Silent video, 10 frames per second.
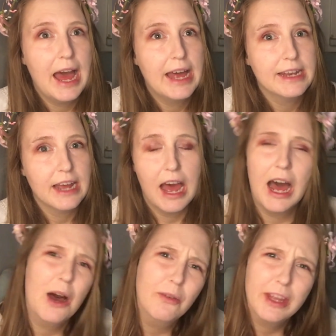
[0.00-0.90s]
and
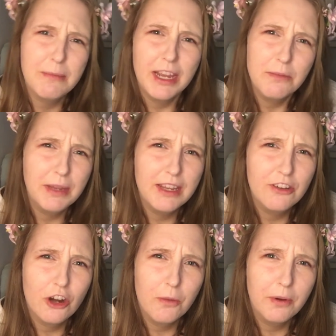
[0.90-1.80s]
how they might
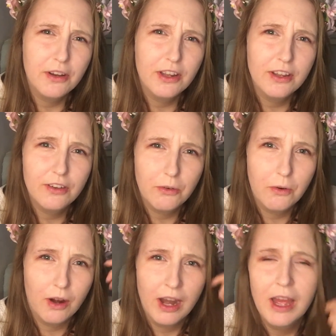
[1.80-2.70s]
be interpreted
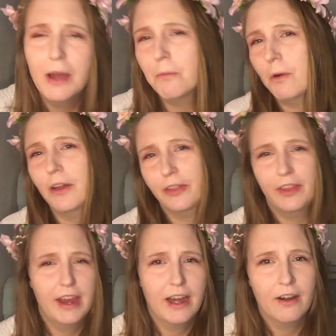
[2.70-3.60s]
or what
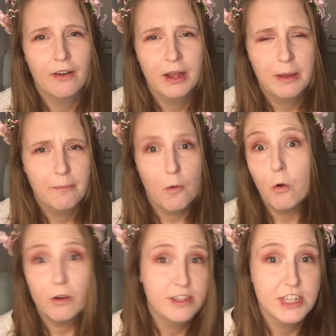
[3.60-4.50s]
their
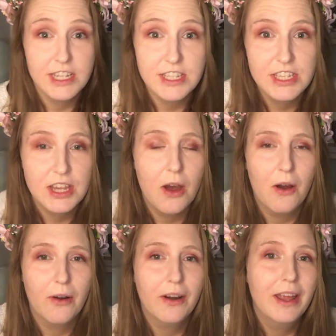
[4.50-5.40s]
origins
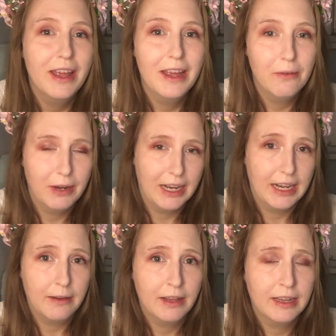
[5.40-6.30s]
are,
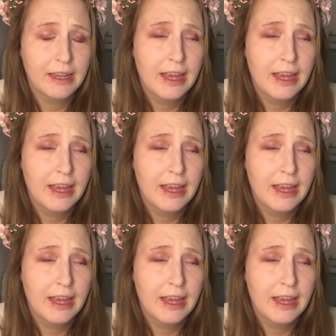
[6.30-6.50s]
really.